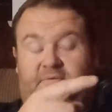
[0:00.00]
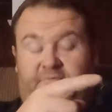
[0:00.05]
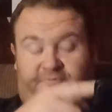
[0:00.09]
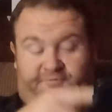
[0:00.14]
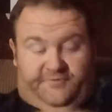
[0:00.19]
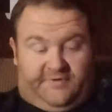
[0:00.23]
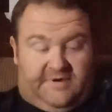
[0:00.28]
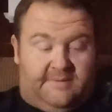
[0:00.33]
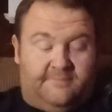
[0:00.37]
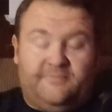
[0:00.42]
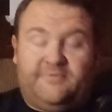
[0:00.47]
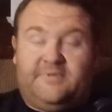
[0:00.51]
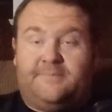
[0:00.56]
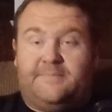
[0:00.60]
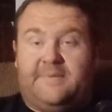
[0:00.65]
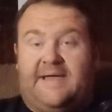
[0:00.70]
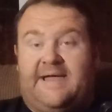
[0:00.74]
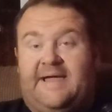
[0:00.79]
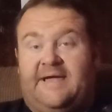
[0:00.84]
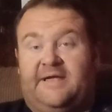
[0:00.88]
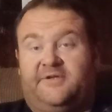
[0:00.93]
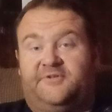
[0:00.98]
from the
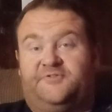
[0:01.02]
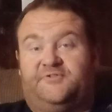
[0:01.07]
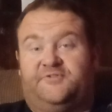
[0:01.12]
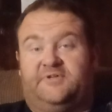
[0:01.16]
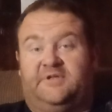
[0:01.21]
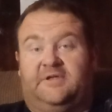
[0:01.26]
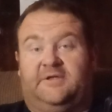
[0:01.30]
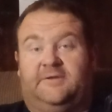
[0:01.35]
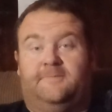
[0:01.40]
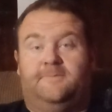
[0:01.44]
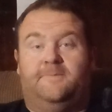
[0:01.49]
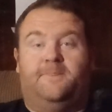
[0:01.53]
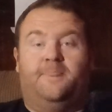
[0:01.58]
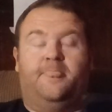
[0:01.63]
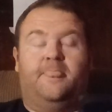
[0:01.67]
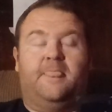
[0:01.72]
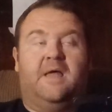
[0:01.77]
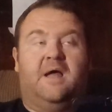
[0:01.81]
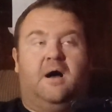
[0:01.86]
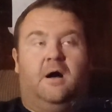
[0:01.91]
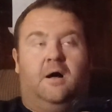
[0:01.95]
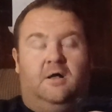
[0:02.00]
magazine.
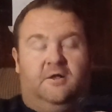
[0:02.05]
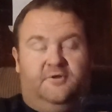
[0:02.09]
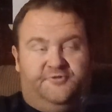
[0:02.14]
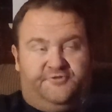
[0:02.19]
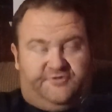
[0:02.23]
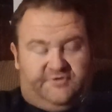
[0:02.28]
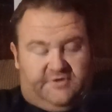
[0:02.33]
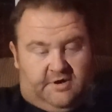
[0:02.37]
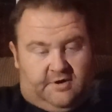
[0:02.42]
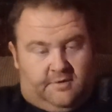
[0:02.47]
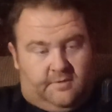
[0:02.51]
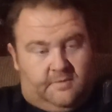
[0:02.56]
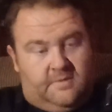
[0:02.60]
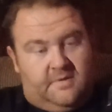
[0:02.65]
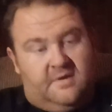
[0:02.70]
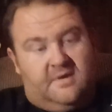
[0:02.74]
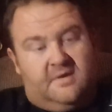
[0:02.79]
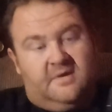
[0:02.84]
Also,